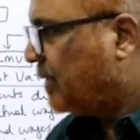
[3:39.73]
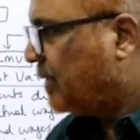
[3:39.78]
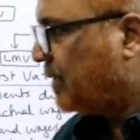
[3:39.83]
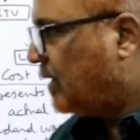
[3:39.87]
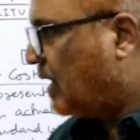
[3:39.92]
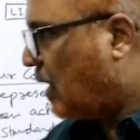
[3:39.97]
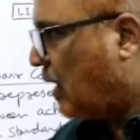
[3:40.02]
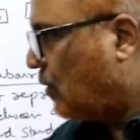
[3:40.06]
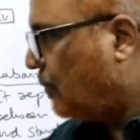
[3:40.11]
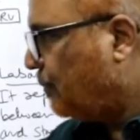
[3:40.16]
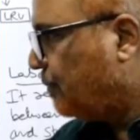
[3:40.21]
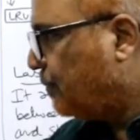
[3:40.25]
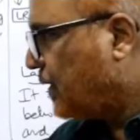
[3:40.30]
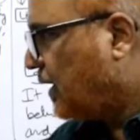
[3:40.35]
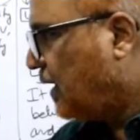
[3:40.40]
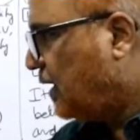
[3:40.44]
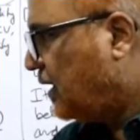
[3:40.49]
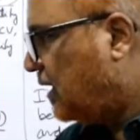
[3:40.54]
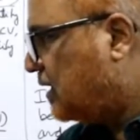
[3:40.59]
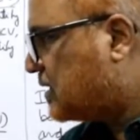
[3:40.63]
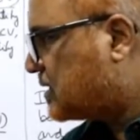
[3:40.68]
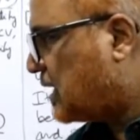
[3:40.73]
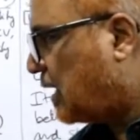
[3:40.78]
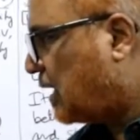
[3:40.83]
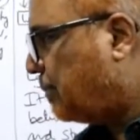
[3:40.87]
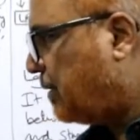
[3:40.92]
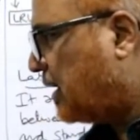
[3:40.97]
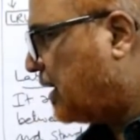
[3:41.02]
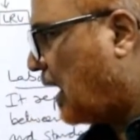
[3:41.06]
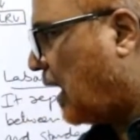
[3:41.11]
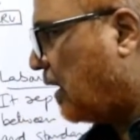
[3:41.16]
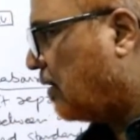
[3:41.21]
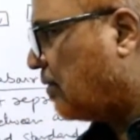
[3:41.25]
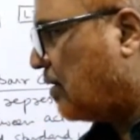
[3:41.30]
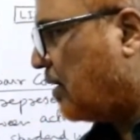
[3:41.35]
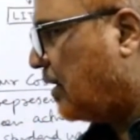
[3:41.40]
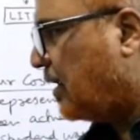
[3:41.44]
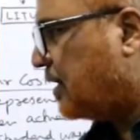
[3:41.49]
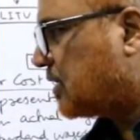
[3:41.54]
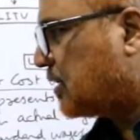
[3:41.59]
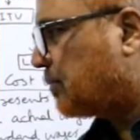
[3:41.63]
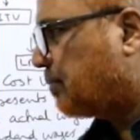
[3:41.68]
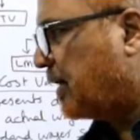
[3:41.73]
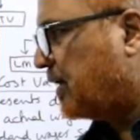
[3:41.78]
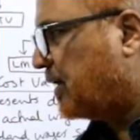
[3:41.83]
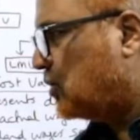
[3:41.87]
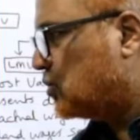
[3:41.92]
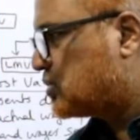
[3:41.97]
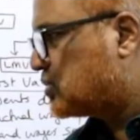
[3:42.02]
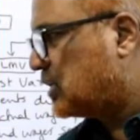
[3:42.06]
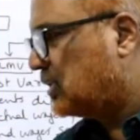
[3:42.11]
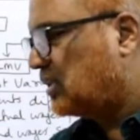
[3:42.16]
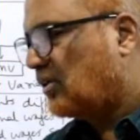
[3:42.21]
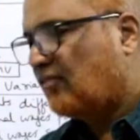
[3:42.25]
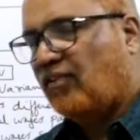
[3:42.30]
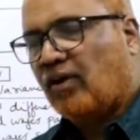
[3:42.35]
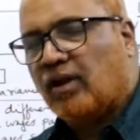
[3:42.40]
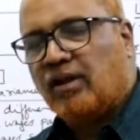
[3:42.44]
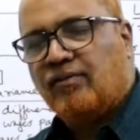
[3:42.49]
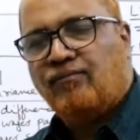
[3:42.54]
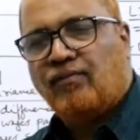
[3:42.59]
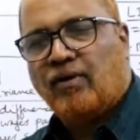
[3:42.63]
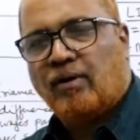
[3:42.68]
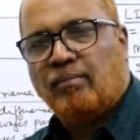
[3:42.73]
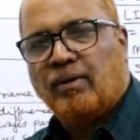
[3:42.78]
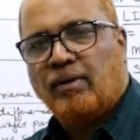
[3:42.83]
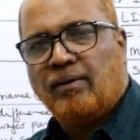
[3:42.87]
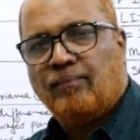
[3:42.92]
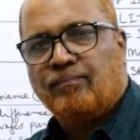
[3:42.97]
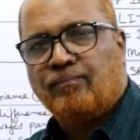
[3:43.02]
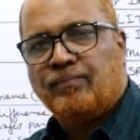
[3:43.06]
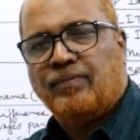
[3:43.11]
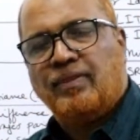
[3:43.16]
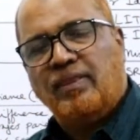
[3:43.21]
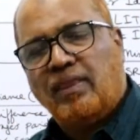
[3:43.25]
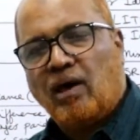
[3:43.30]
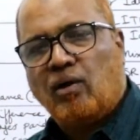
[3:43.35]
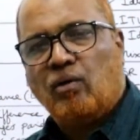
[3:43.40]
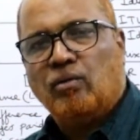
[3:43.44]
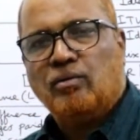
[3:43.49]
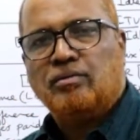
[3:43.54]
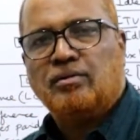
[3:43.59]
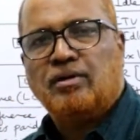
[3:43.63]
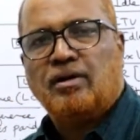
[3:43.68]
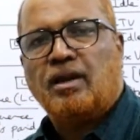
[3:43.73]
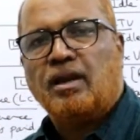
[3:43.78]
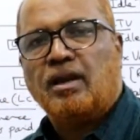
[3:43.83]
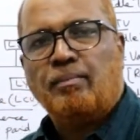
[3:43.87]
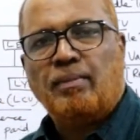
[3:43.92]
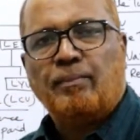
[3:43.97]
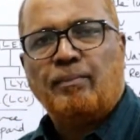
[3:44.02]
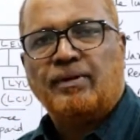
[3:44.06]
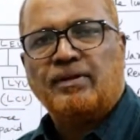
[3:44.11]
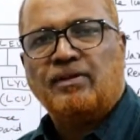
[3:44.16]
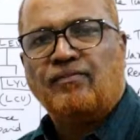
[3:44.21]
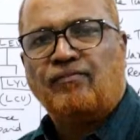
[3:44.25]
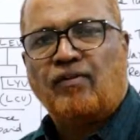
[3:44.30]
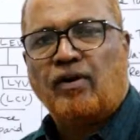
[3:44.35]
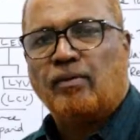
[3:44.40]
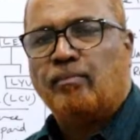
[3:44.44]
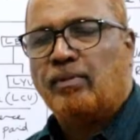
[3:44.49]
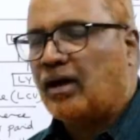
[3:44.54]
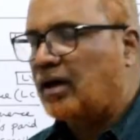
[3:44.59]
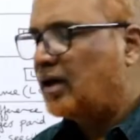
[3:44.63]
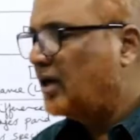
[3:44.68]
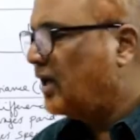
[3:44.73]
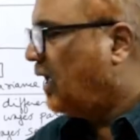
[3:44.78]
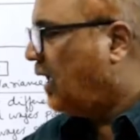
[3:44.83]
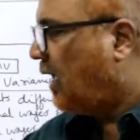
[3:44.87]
Now it can be calculated by using the following formula. Now remember the formula.